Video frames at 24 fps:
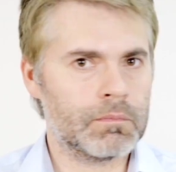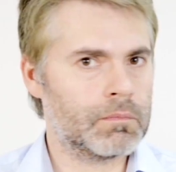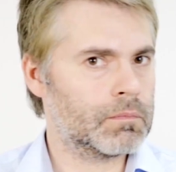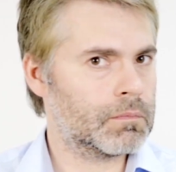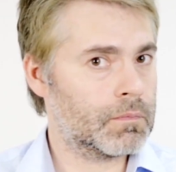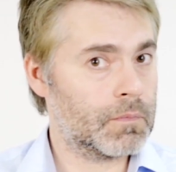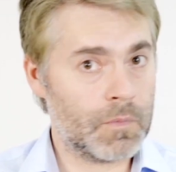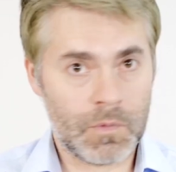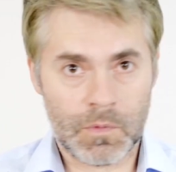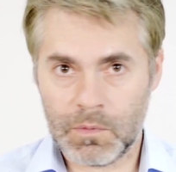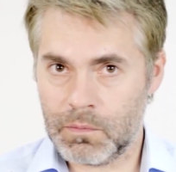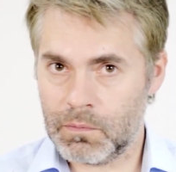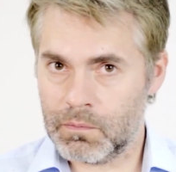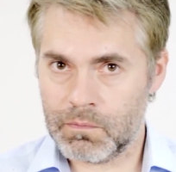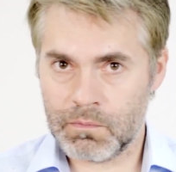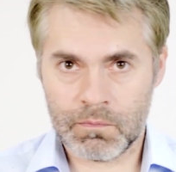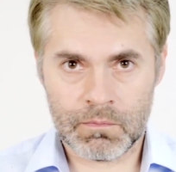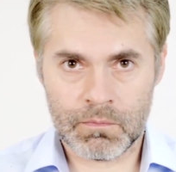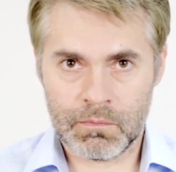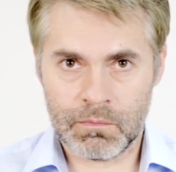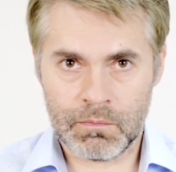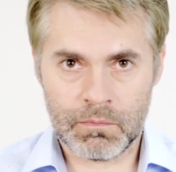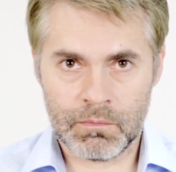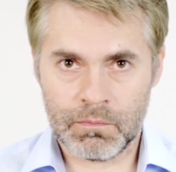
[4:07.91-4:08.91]
You know what?
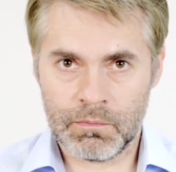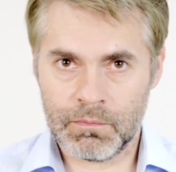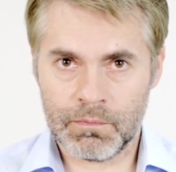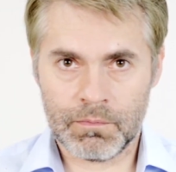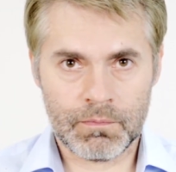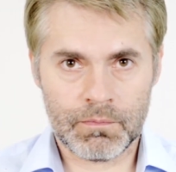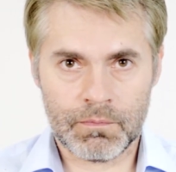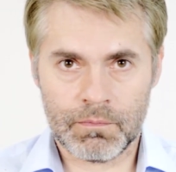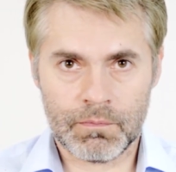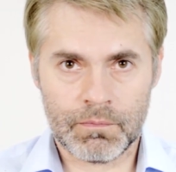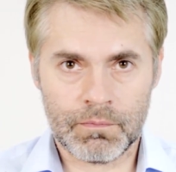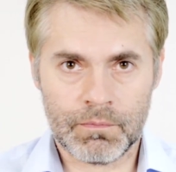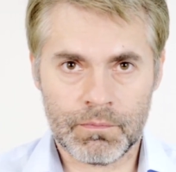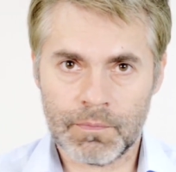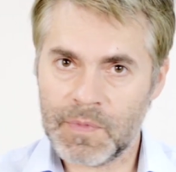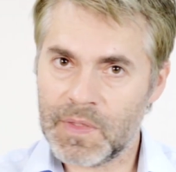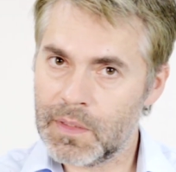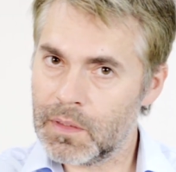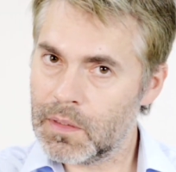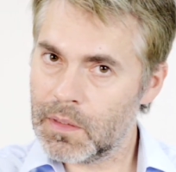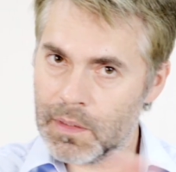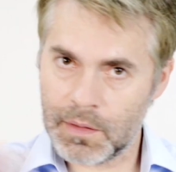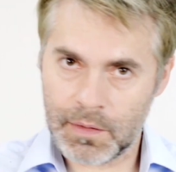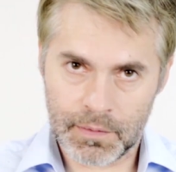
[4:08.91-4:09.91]
For me, I need to
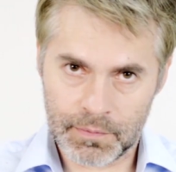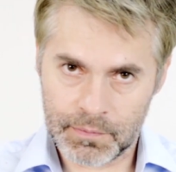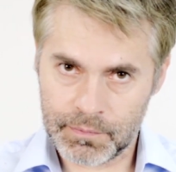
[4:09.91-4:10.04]
protect